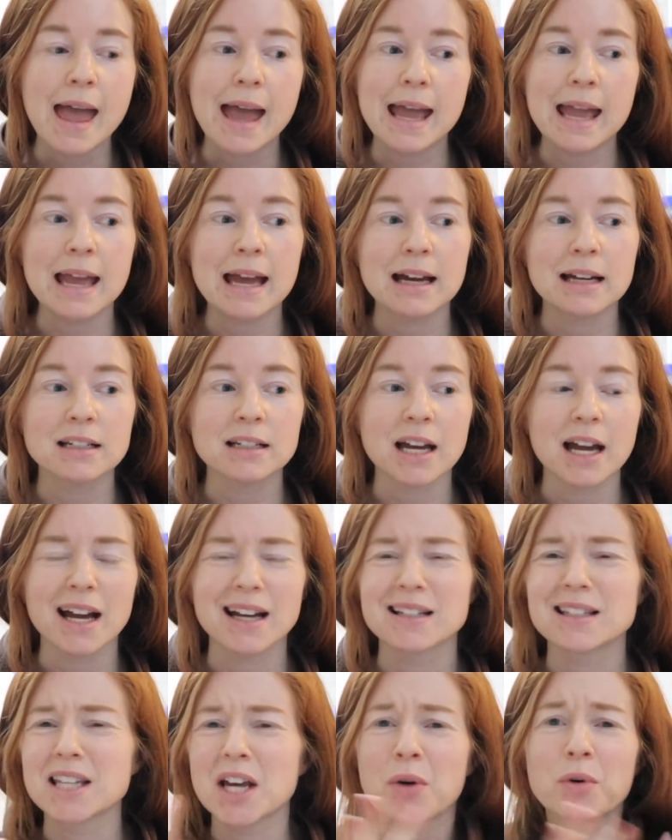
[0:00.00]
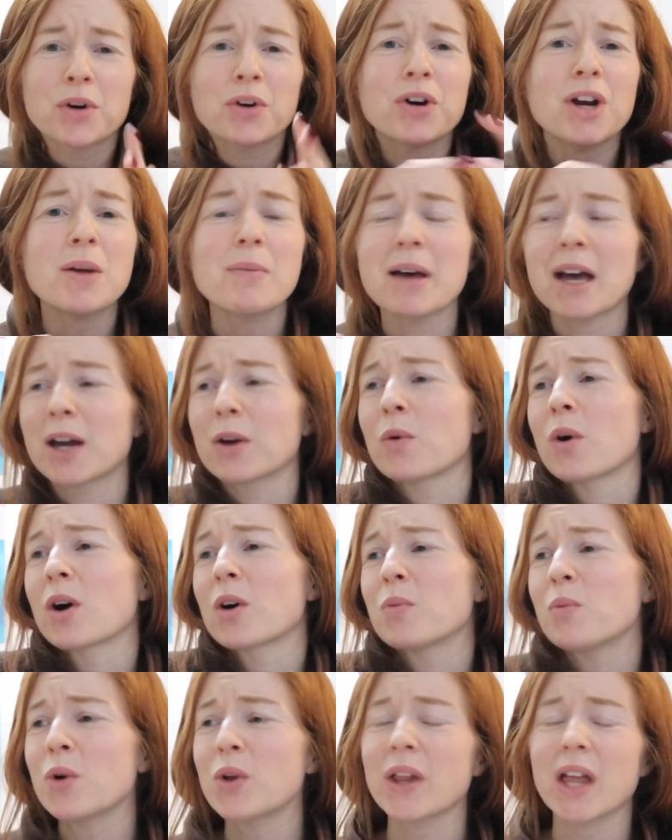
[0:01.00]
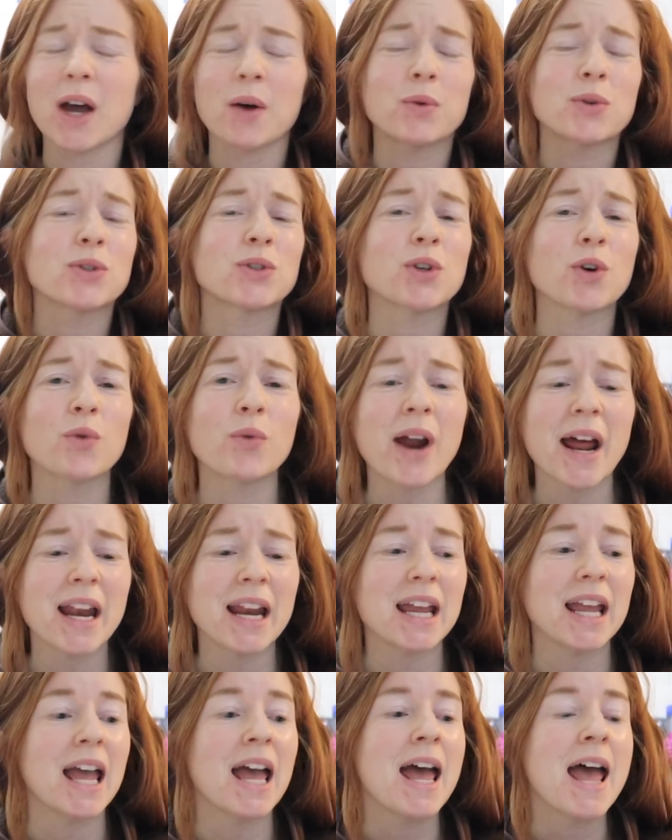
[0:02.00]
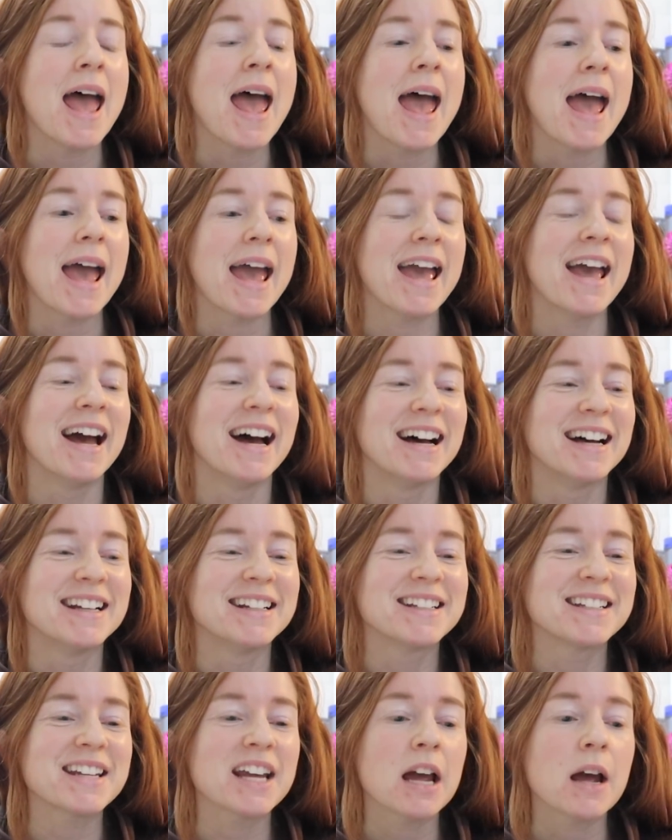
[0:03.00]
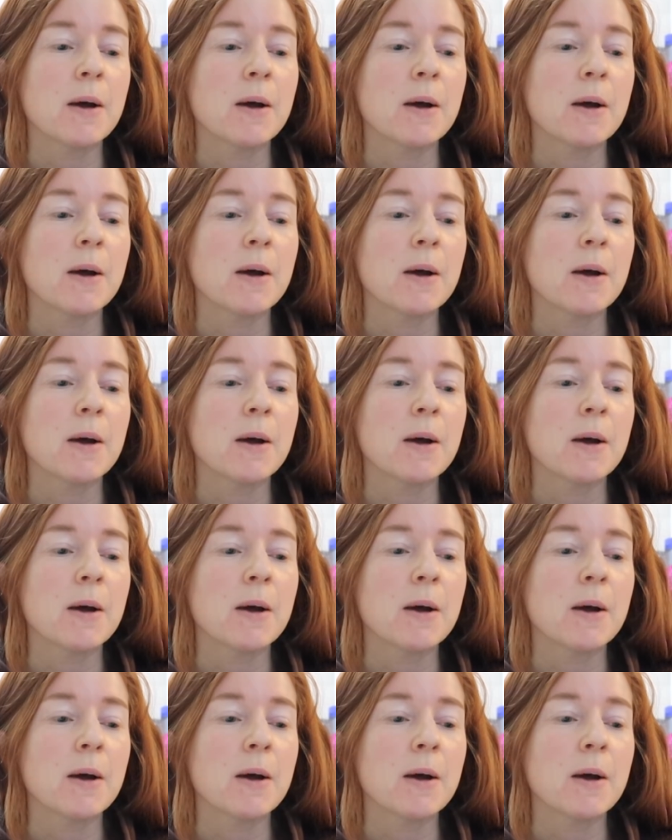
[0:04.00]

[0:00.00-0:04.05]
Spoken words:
and I had sour cream, I had guacamole, I was so ready, and